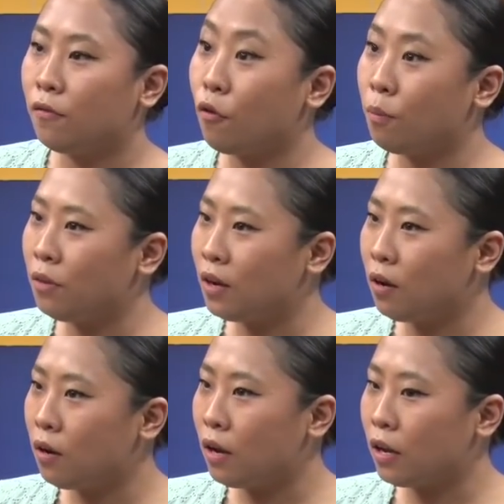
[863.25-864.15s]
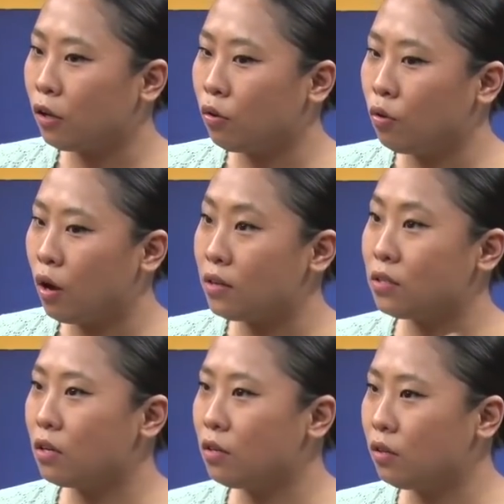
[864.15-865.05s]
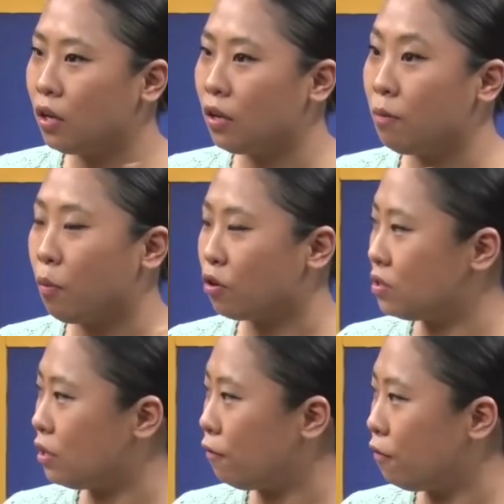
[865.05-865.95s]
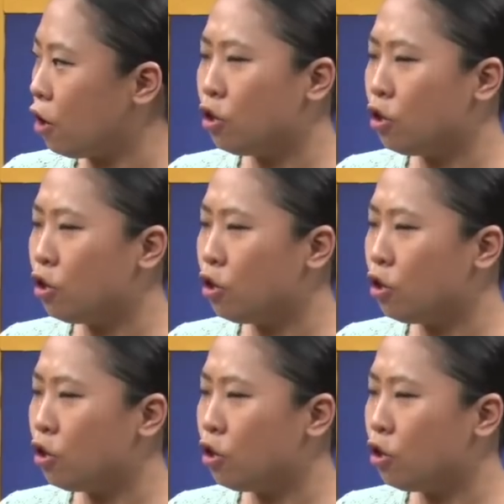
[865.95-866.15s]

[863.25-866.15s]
from there like you know I started thinking positive